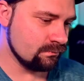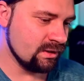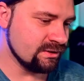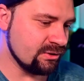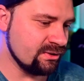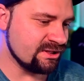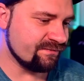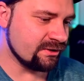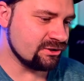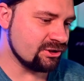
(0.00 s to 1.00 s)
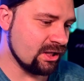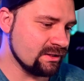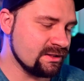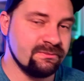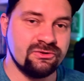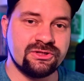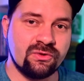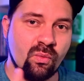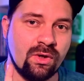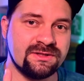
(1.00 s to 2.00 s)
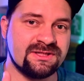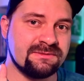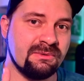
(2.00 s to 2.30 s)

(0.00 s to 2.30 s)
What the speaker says: So in this first shot, I'm using 1 smoke